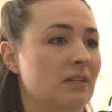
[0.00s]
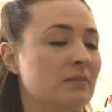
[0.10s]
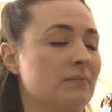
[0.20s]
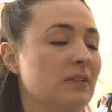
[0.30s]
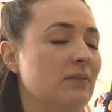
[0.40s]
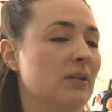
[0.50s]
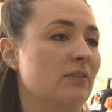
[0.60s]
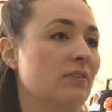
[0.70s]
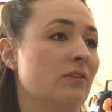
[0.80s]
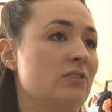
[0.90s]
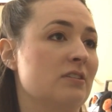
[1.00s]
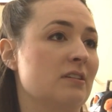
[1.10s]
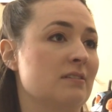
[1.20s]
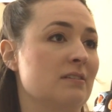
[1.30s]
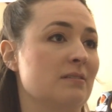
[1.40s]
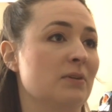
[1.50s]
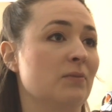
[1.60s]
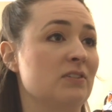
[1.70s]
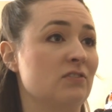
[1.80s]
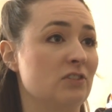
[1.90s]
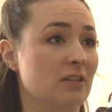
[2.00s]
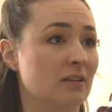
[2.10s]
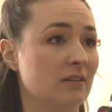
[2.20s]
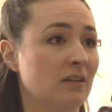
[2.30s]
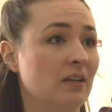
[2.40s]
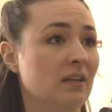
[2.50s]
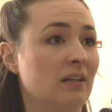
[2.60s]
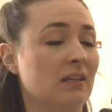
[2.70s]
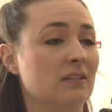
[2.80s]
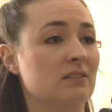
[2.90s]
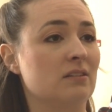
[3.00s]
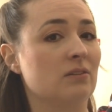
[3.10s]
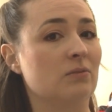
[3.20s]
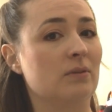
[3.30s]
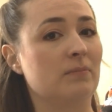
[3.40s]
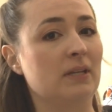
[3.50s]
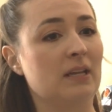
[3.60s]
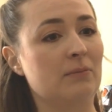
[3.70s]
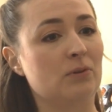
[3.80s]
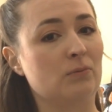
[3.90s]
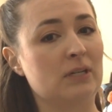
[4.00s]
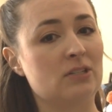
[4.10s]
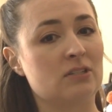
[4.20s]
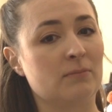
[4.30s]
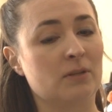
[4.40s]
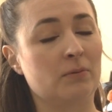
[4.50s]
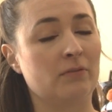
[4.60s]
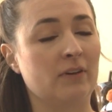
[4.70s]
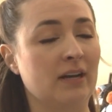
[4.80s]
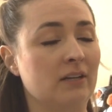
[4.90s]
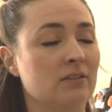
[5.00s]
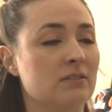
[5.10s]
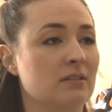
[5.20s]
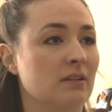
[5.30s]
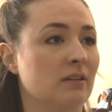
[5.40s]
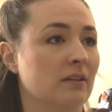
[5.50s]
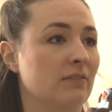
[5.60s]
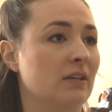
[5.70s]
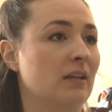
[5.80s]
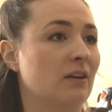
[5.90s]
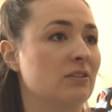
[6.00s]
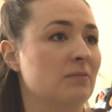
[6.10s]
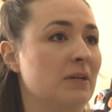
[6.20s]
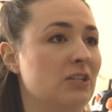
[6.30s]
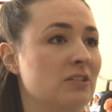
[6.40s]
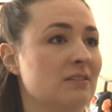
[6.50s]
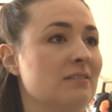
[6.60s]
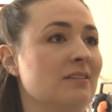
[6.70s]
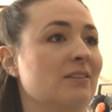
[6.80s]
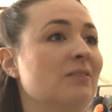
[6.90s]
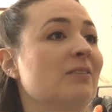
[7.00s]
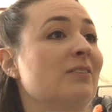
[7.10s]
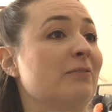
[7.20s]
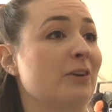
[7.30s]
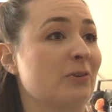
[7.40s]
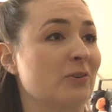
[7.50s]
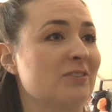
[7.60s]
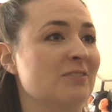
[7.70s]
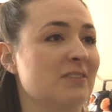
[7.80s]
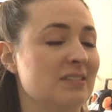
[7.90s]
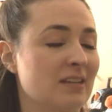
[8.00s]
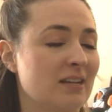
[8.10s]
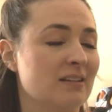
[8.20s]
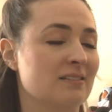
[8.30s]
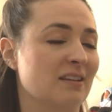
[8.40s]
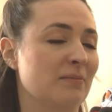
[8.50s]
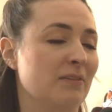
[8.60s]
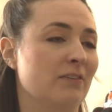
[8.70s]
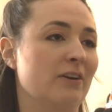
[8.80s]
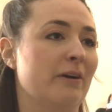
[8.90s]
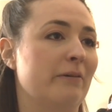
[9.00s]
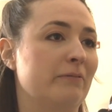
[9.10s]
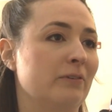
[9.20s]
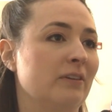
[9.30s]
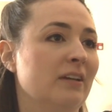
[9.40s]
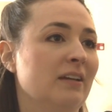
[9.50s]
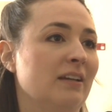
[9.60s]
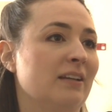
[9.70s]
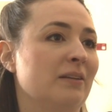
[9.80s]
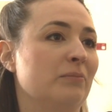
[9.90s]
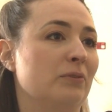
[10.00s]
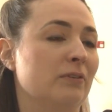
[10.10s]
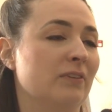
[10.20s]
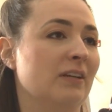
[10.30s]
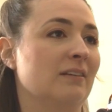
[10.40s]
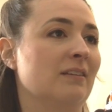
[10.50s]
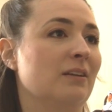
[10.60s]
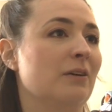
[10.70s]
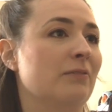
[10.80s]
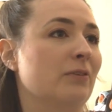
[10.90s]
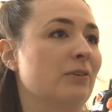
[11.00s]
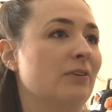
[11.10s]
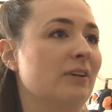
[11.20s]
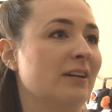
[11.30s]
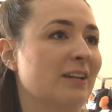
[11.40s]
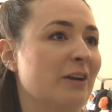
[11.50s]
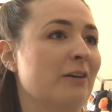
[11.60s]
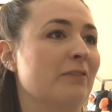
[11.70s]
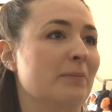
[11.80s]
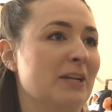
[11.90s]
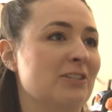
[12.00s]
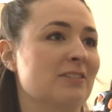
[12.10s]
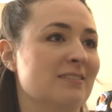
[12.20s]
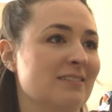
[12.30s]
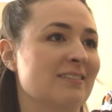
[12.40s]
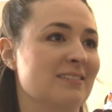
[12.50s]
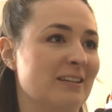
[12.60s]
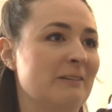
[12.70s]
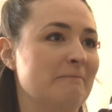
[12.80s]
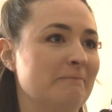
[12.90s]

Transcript: Um, we are the largest health system in West Virginia, and so being able to reach some of the providers that are giving care to patients in the far corners of the state is going to be very helpful in improving the overall uh, care of our patients in the state.